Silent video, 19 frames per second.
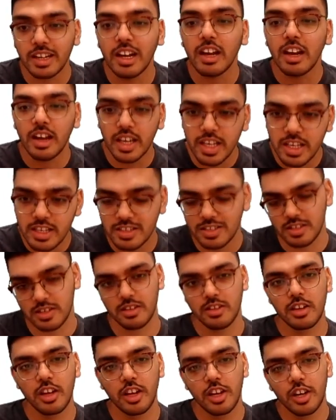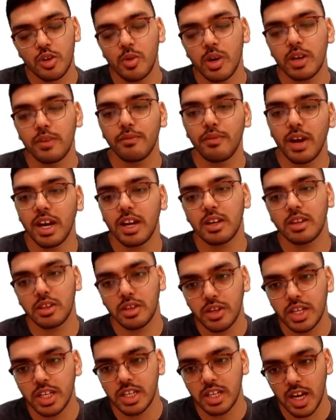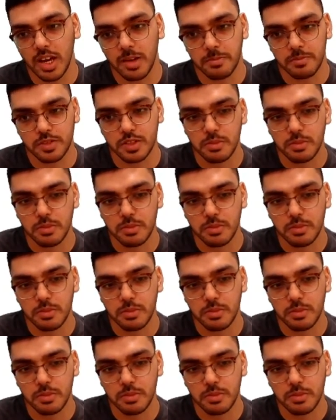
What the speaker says: least 25 to 30 times.